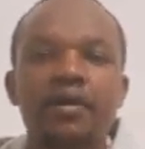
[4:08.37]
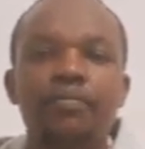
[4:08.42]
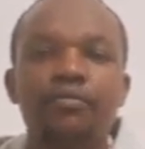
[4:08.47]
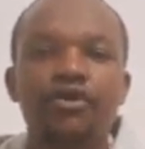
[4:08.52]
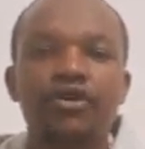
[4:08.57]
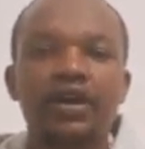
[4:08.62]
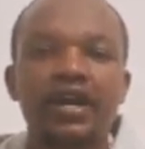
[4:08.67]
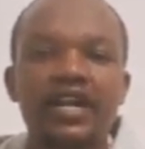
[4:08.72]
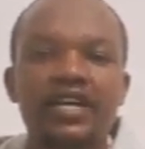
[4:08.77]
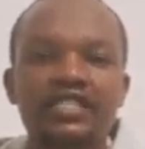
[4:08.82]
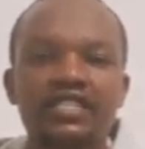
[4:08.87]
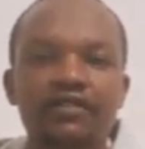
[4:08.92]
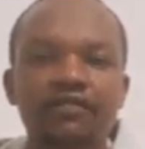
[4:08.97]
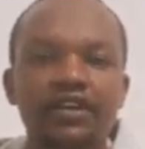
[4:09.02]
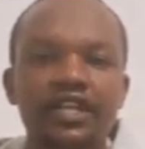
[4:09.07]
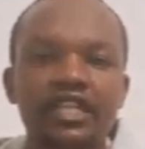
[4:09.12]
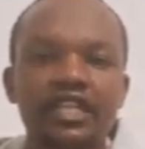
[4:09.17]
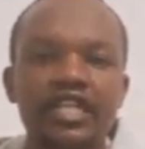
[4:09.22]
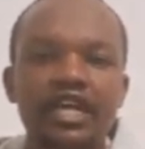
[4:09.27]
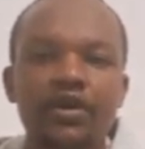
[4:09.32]

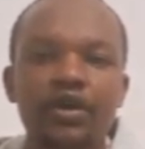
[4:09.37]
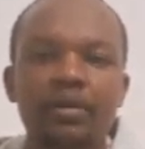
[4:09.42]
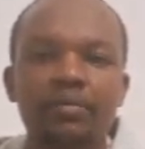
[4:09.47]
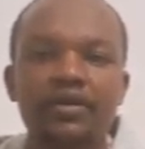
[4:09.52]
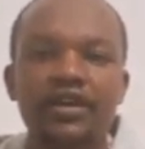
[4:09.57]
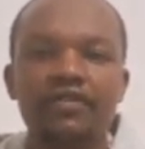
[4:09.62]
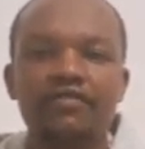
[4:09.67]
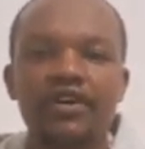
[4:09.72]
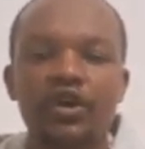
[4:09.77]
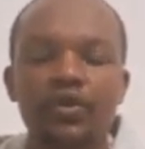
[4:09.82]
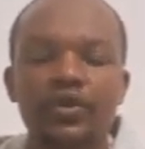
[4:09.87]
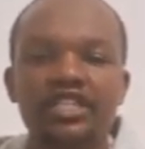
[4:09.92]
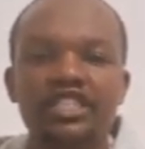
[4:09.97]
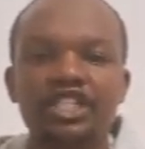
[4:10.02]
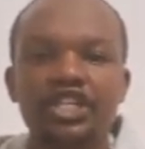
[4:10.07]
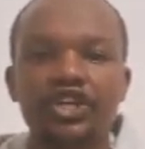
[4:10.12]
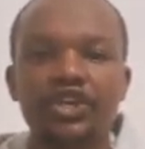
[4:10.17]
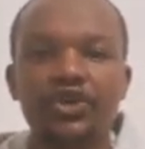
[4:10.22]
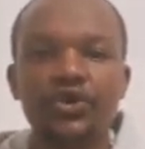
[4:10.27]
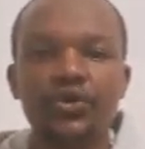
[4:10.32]
progressively they will be
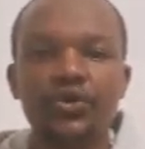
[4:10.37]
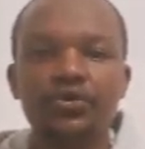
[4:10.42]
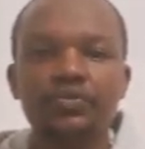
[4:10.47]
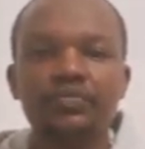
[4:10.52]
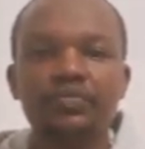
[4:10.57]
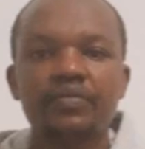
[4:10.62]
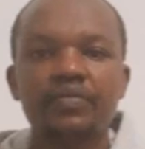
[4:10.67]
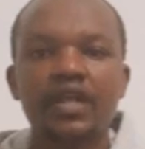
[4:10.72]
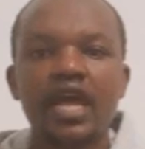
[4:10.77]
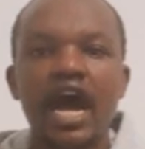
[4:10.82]
evaluating you.